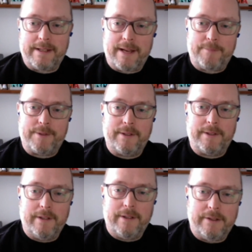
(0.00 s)
is
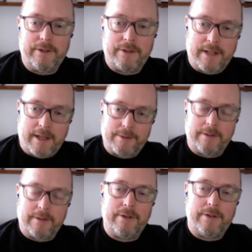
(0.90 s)
absolutely
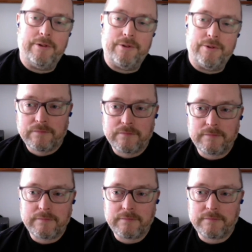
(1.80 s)
crucial.
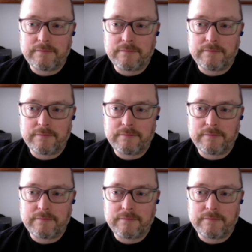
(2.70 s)
So